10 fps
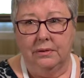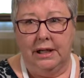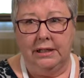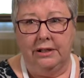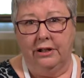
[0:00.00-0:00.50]

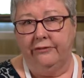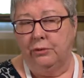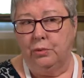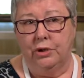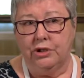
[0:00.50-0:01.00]
Anything
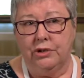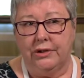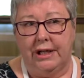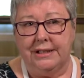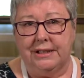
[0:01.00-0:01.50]
from Word
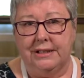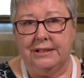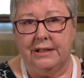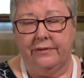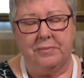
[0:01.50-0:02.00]

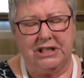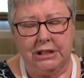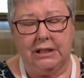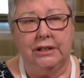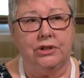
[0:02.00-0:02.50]
2007,
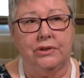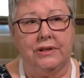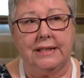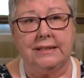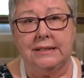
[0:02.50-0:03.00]
particularly
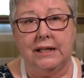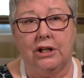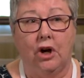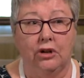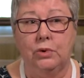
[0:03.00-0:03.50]

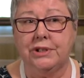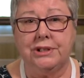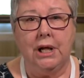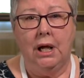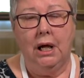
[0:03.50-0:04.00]
2010
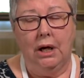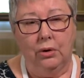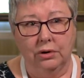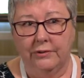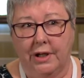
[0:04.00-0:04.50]
onwards,
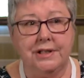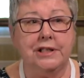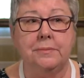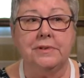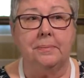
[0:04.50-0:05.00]
all of those
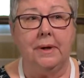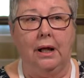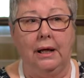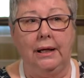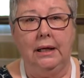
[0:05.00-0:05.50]
tips
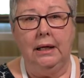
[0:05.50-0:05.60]
apply.